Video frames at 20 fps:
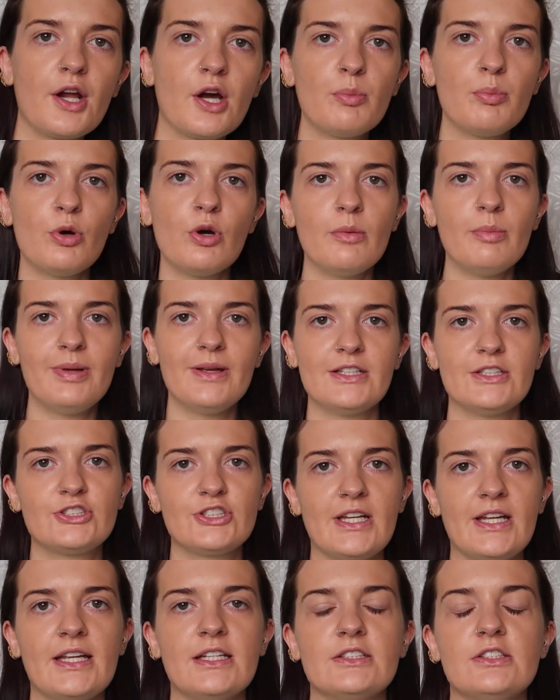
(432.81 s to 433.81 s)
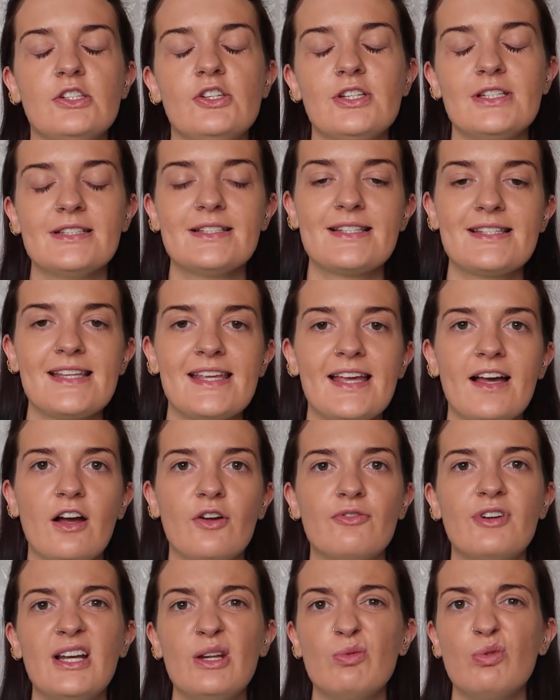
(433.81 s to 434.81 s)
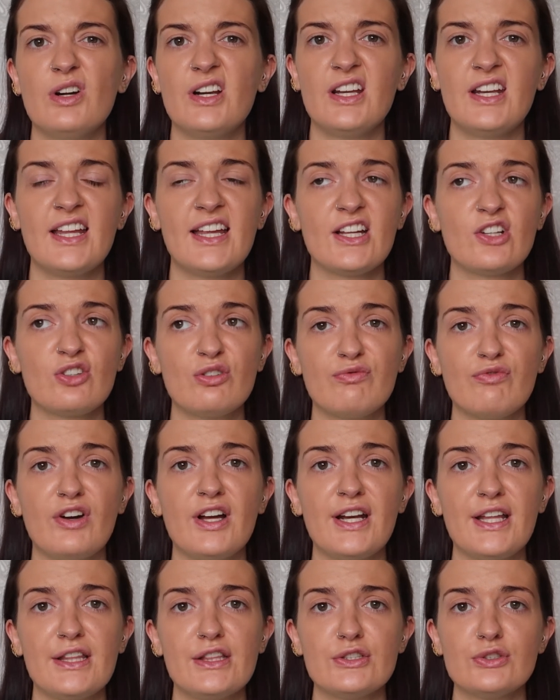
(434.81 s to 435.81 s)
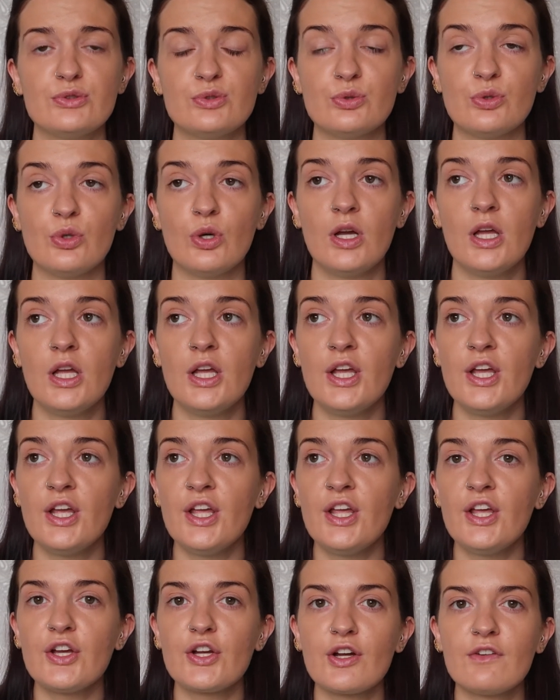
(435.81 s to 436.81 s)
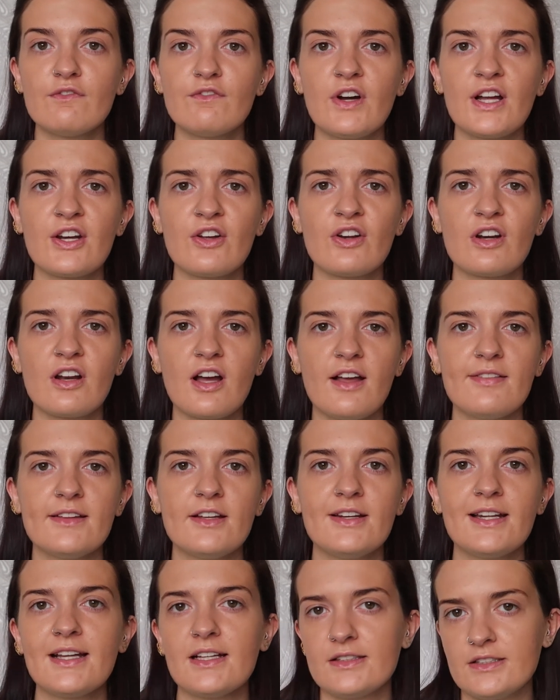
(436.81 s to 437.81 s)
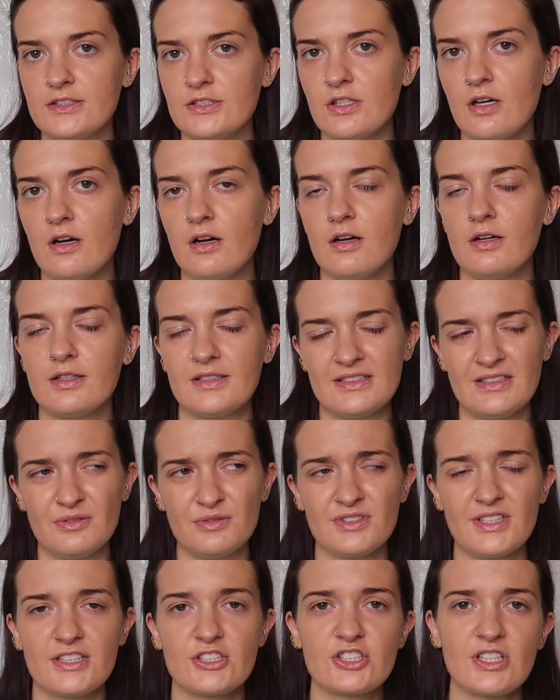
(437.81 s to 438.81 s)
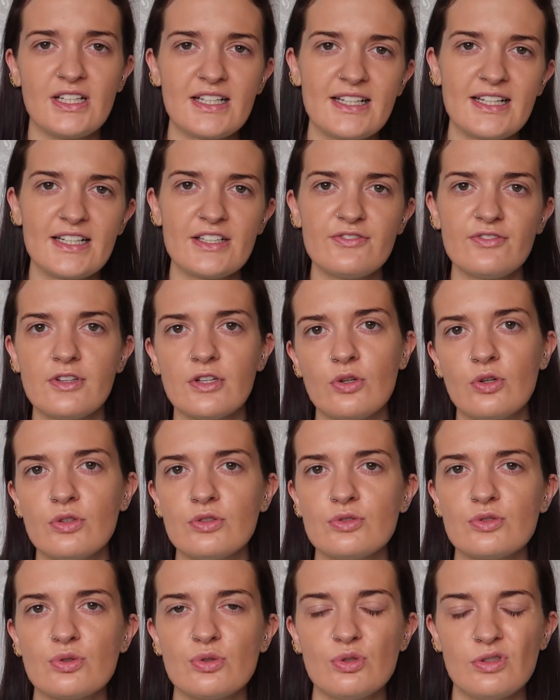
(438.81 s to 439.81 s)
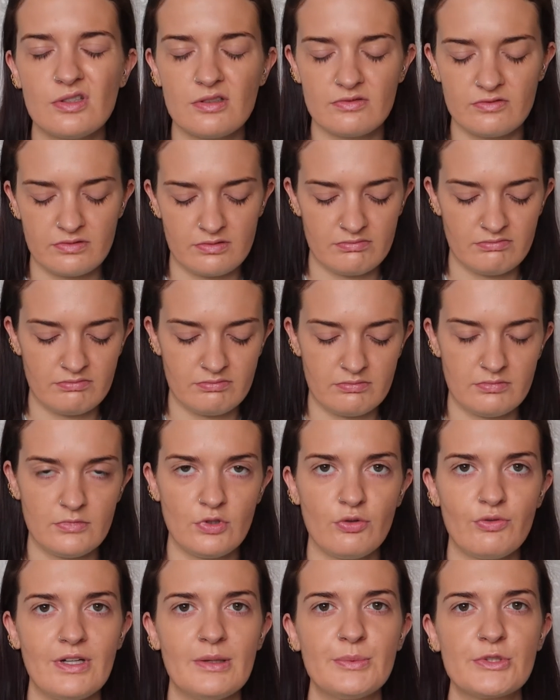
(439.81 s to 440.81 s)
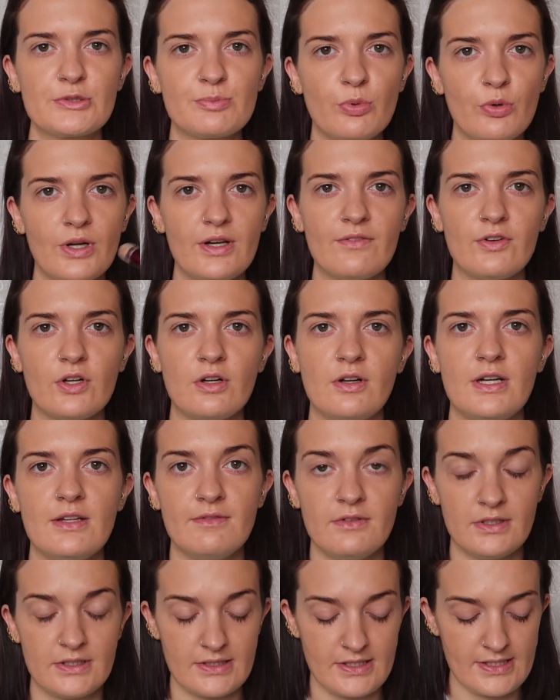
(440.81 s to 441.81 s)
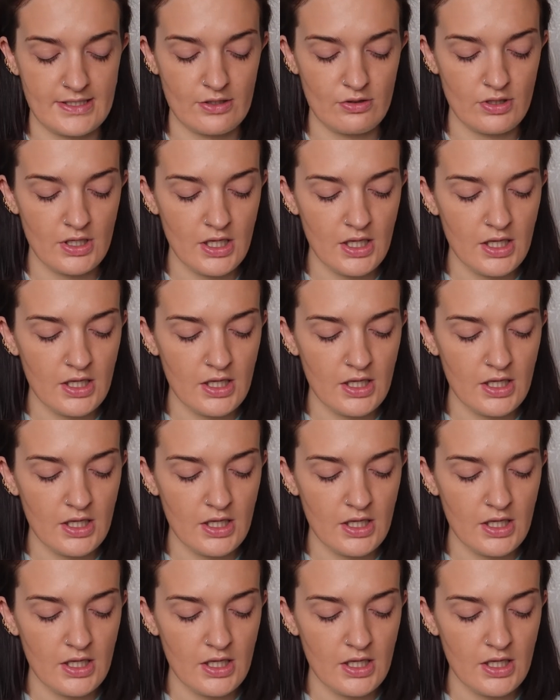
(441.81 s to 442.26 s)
I'll put a picture here so you can see it. I really wanted it, couldn't find it in the store. Couldn't find it online, they only had the dark. And I was like, shall I get it for the contour? And I thought, not really much point if I can't even conceal.